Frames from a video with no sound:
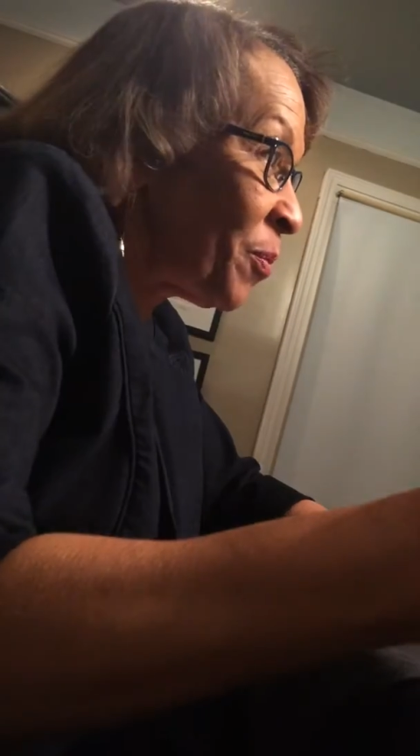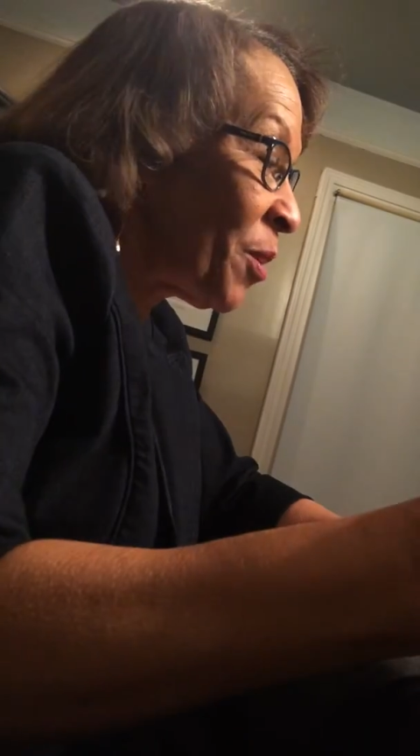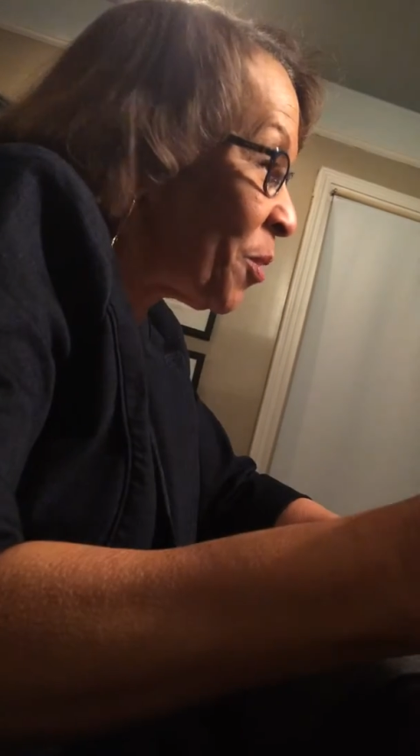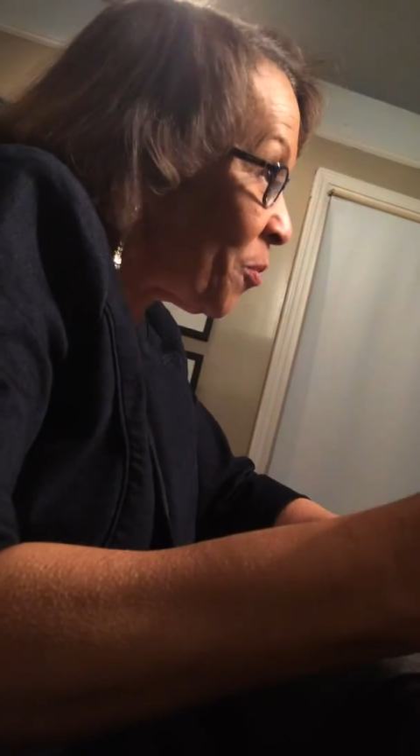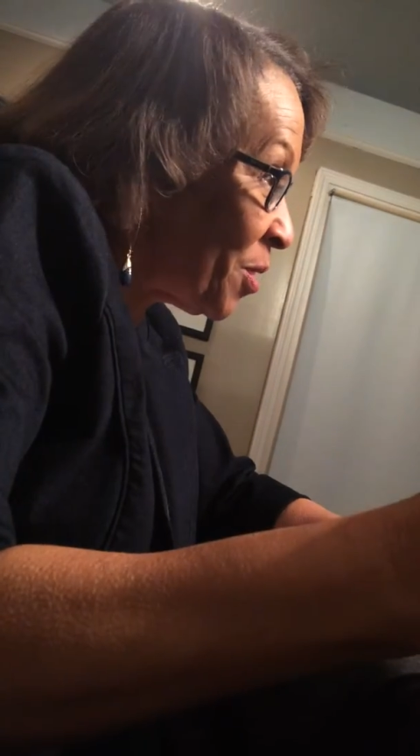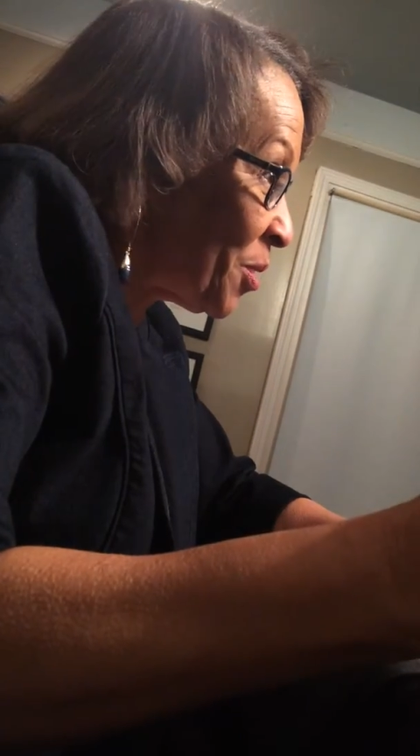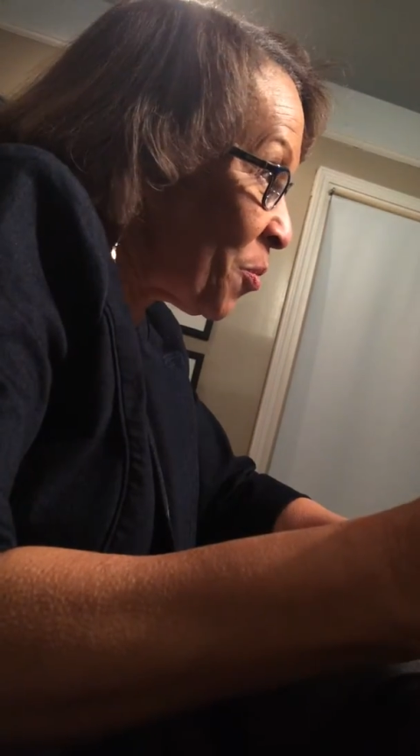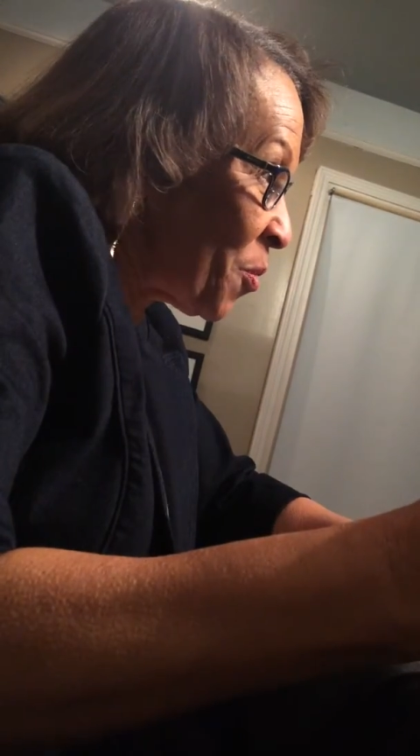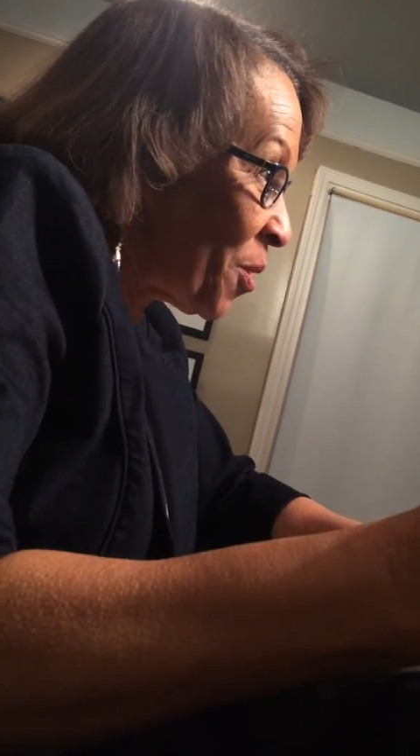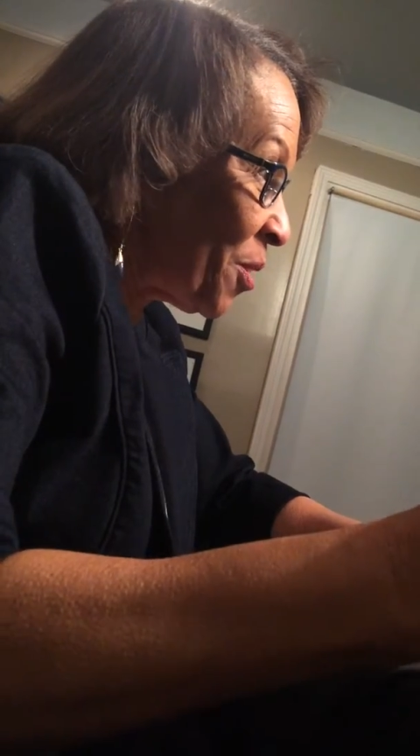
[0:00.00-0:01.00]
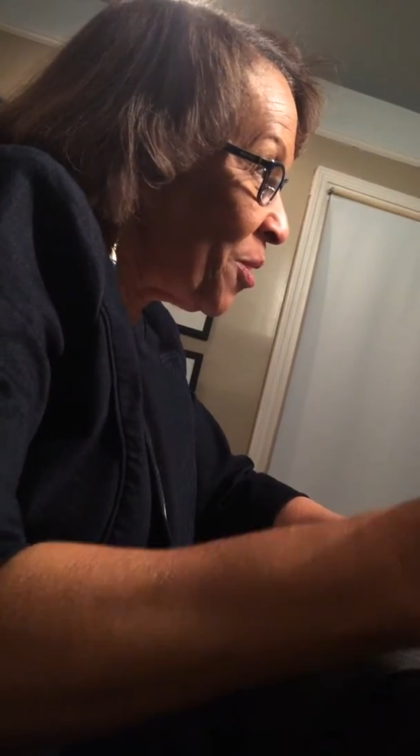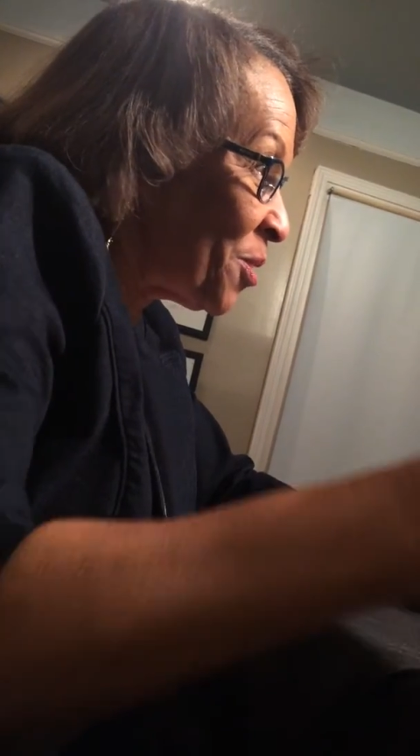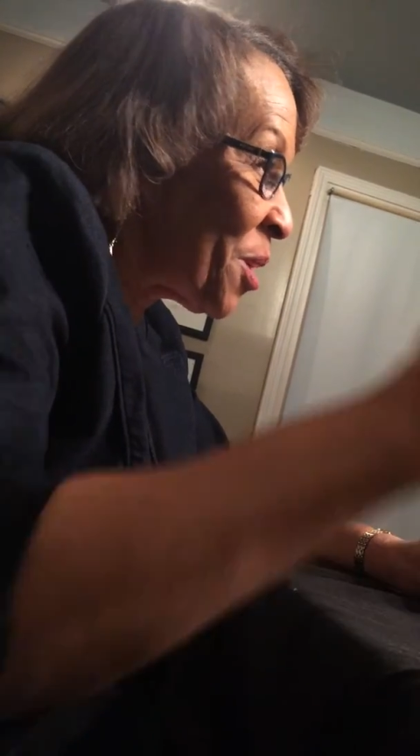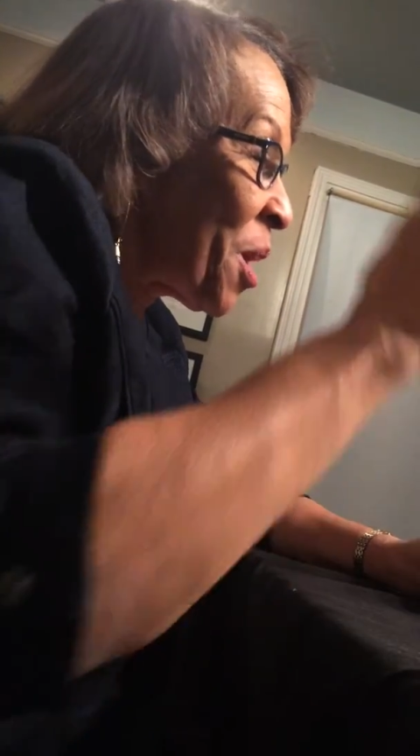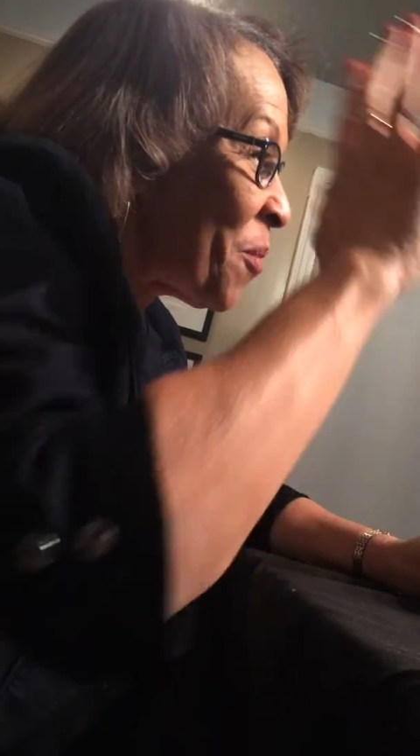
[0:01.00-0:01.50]
up there that wasn't
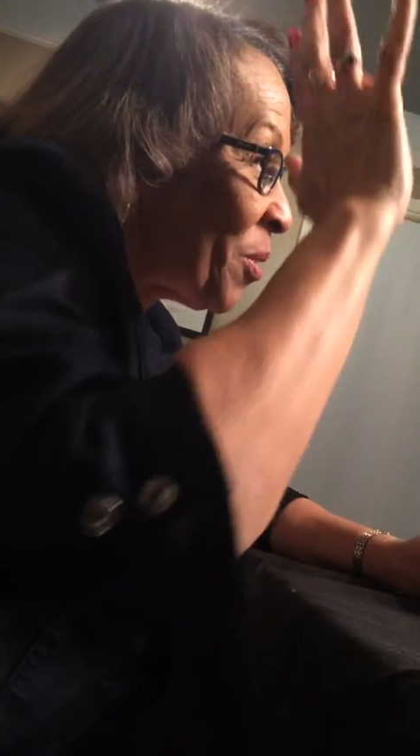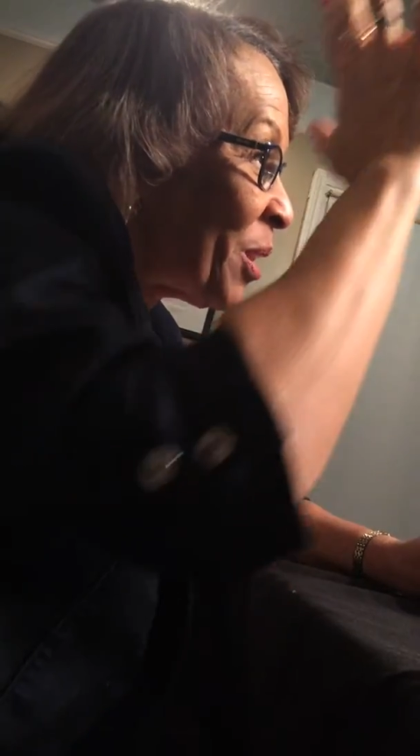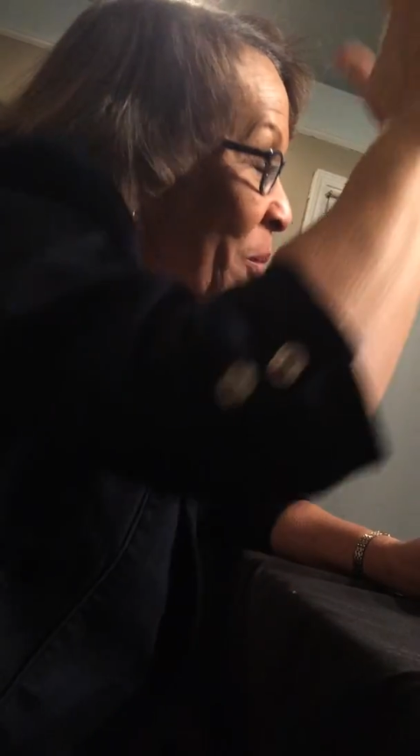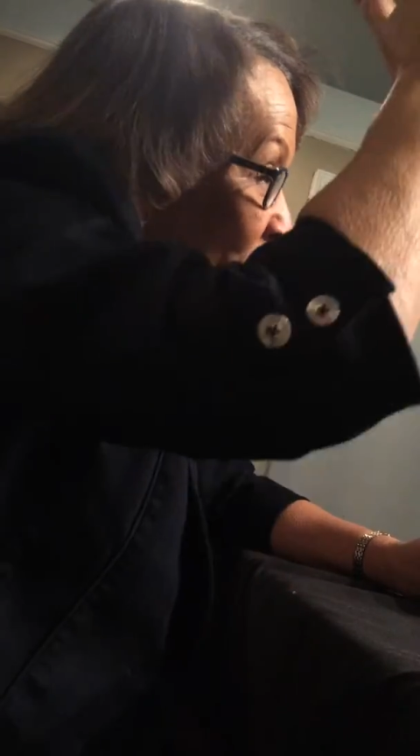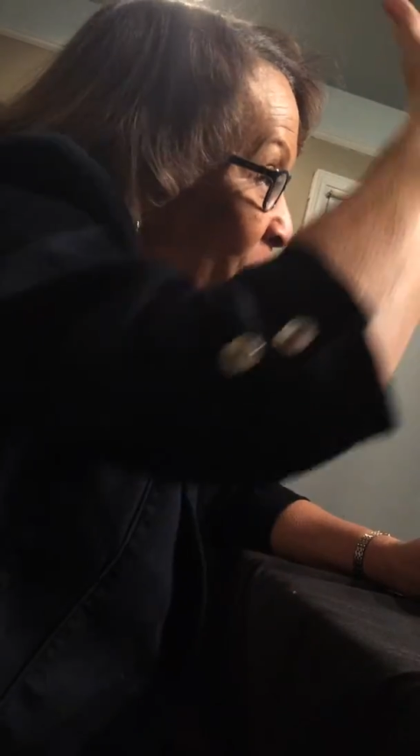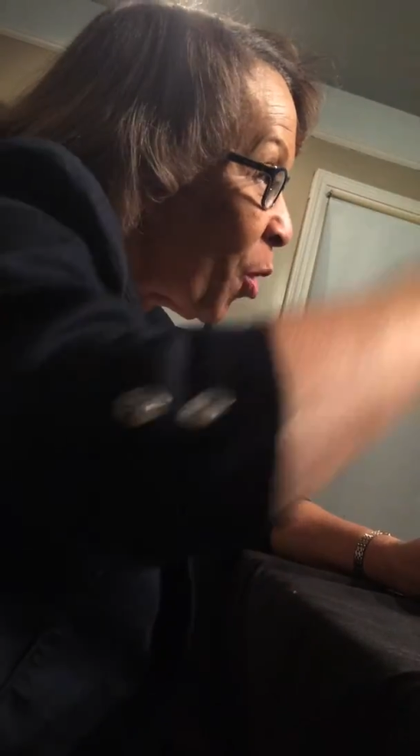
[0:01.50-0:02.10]
words but they